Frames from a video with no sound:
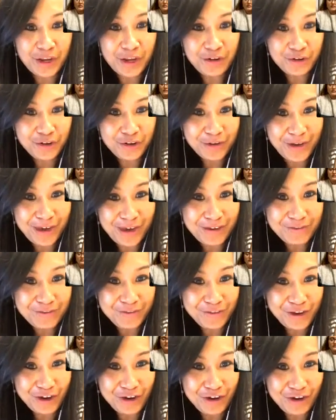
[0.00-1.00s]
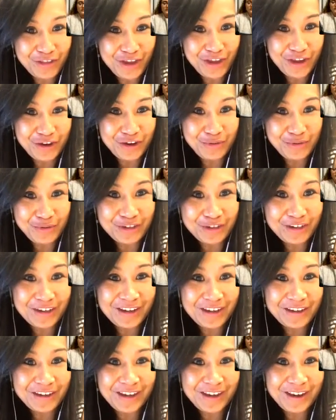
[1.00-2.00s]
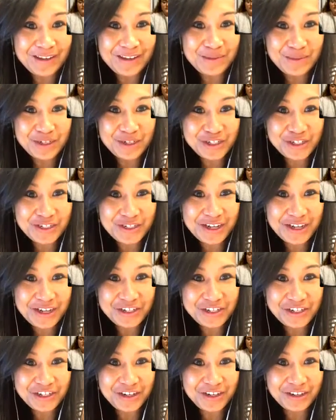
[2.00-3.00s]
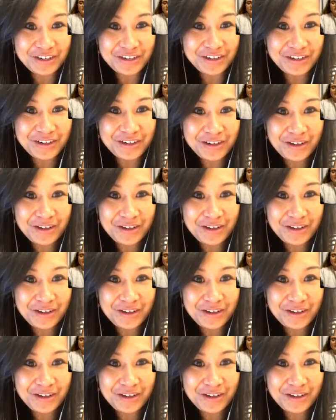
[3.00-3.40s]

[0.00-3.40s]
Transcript: I know you had fear that you weren't going to get as much attention,